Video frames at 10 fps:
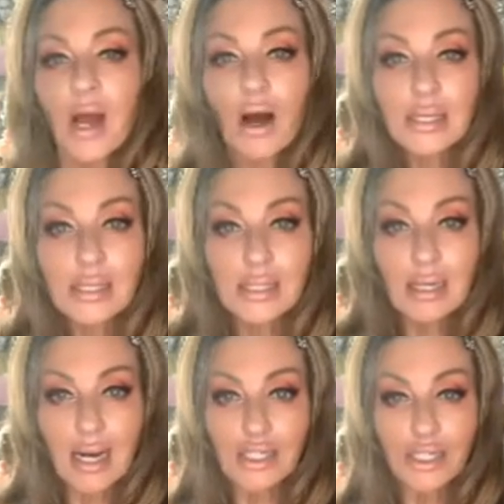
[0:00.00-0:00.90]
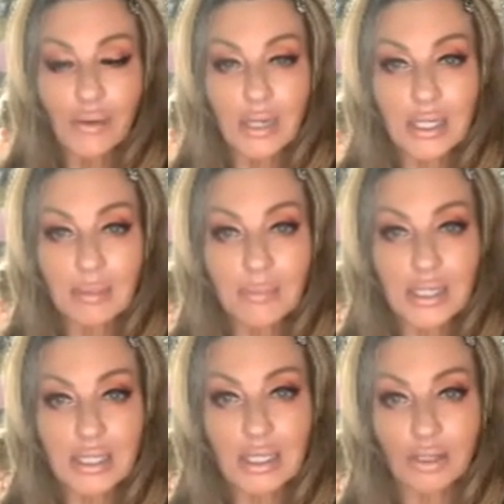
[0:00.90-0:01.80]
All right, that's it. I do want to keep
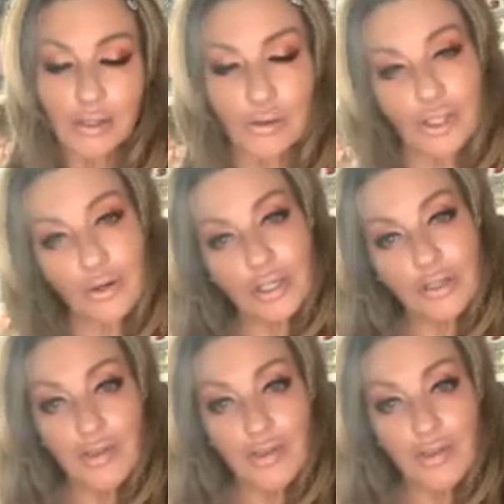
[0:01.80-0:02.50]
this intro short,